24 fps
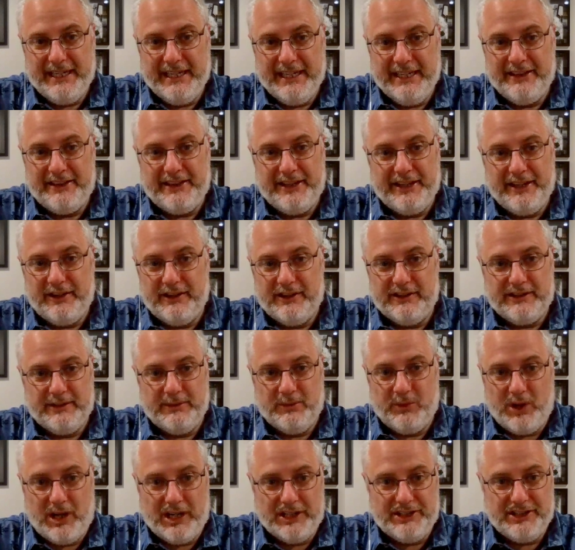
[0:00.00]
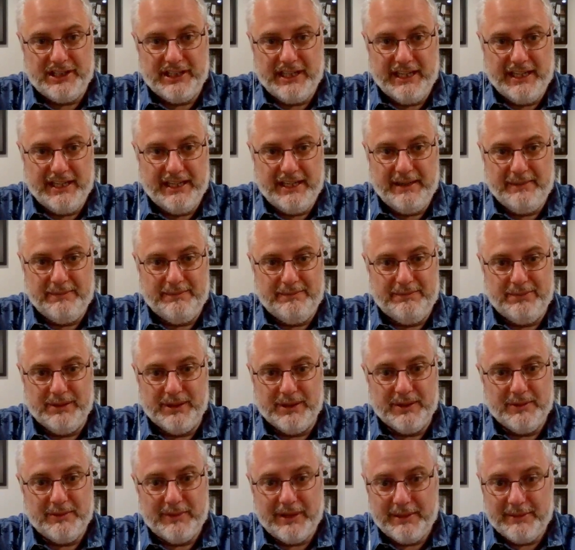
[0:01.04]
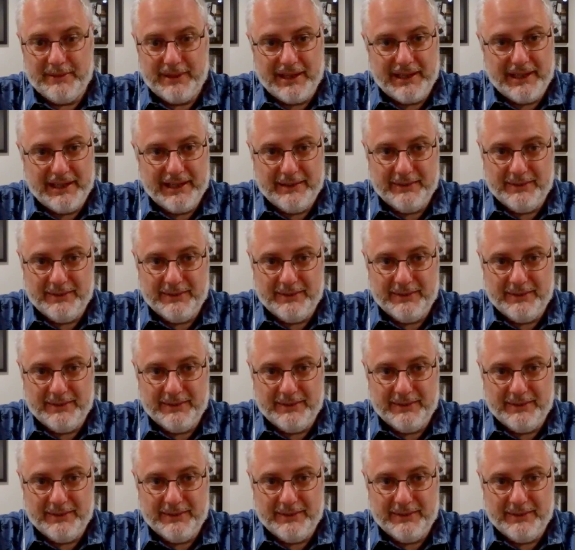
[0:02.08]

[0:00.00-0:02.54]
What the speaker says: in theaters and watching it, and it blew my mind